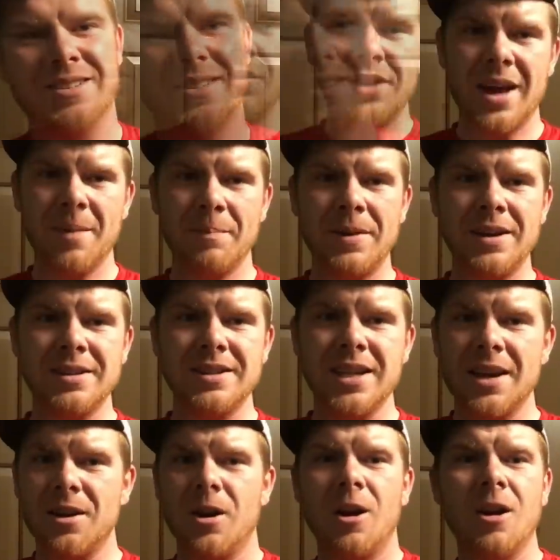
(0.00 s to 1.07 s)
With that being
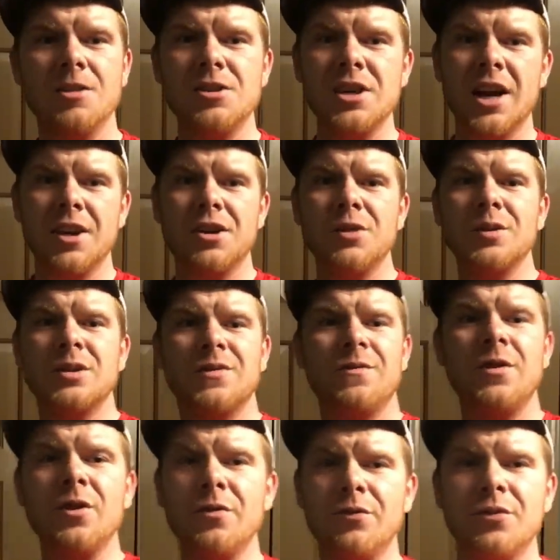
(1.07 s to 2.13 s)
said, all you gotta do is
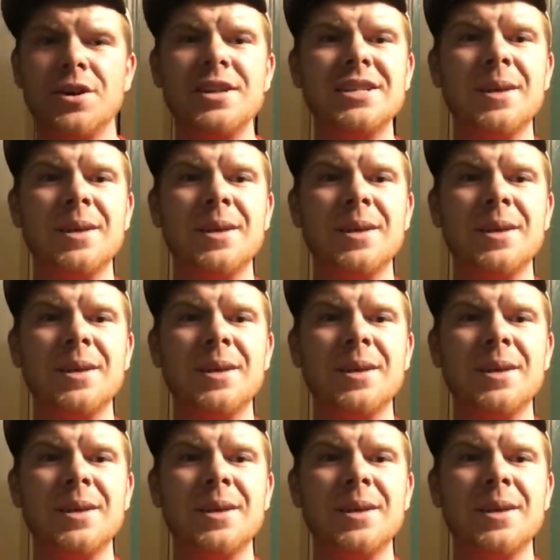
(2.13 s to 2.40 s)
feel free